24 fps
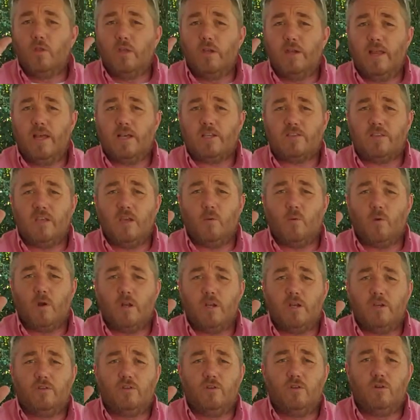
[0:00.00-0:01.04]
the next thing we're
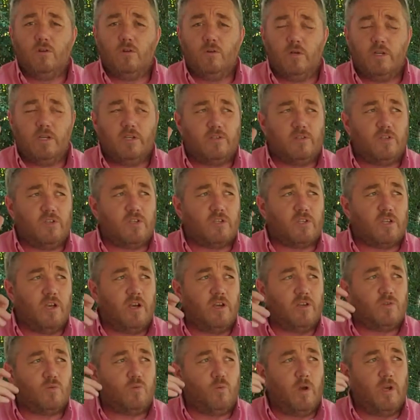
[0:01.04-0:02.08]
going to do is
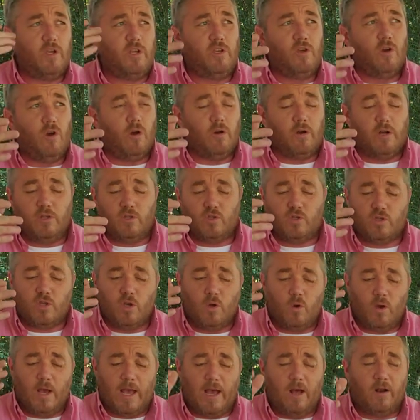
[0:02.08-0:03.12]
discuss what yardage.
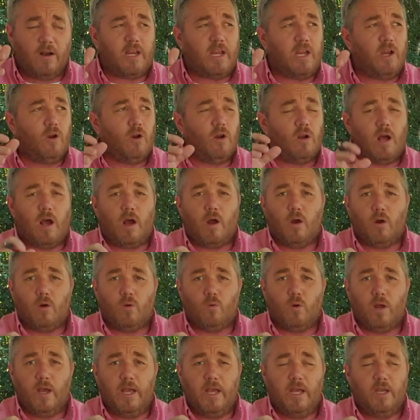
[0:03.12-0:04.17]
So out here at our
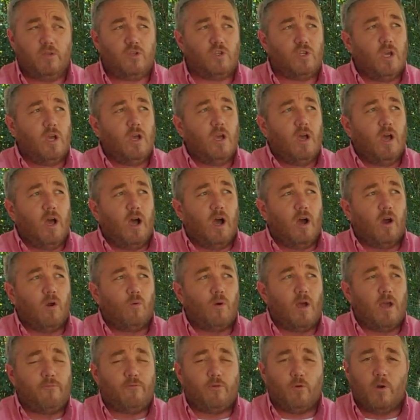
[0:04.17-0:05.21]
range, our
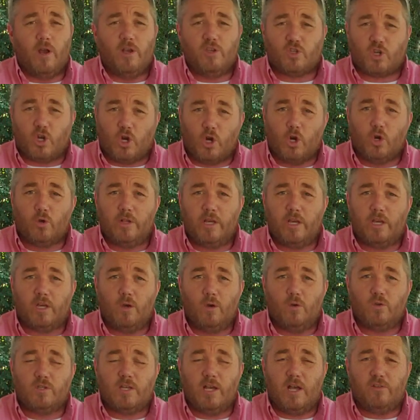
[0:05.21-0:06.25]
rifle range currently
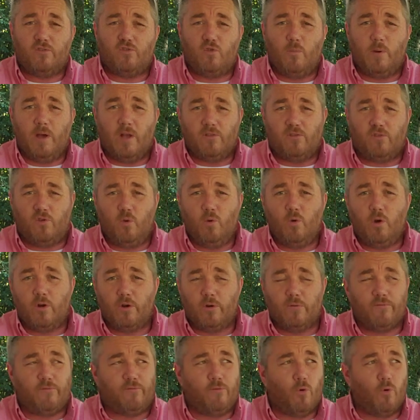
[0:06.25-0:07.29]
goes out to about
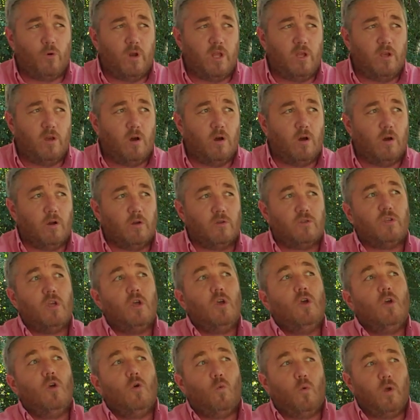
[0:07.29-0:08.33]
240 yards.
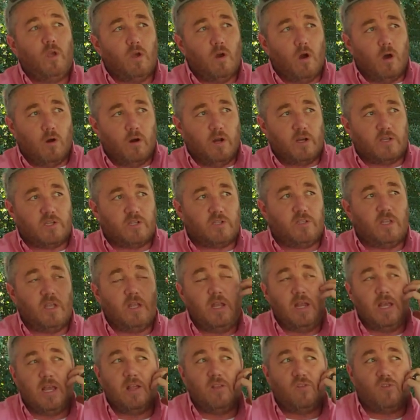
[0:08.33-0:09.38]
We are
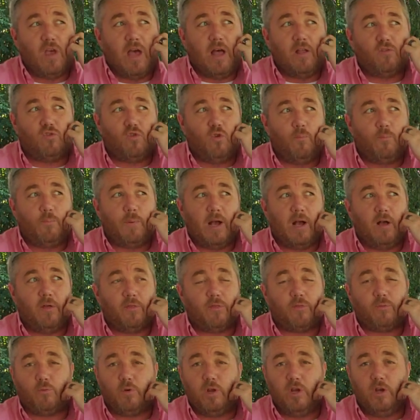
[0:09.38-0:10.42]
extending it out to about
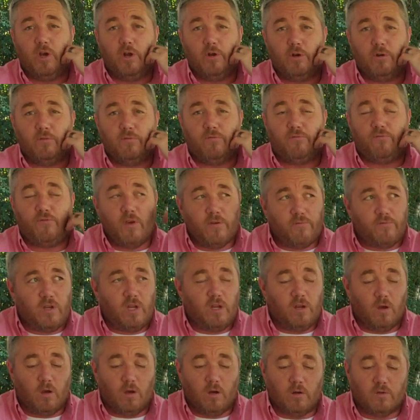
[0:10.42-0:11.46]
350
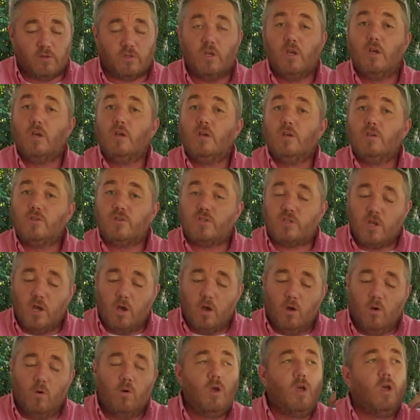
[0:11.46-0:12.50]
yards.
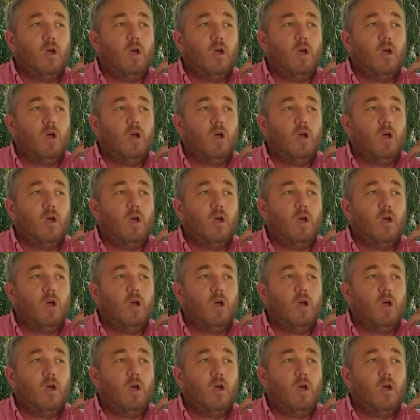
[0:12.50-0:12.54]
So